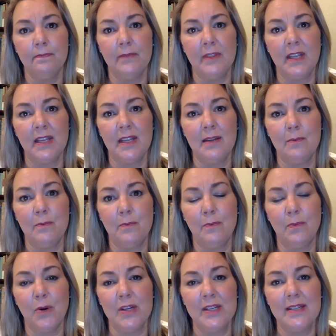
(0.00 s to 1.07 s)
The
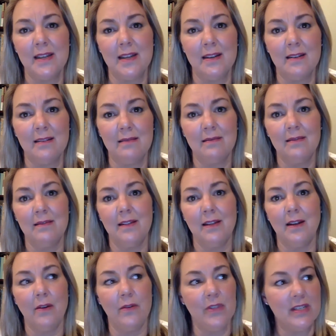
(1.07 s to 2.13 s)
prison,
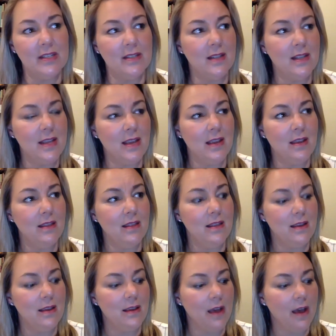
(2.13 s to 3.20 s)
this
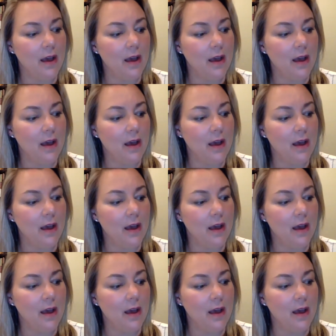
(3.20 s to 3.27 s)
the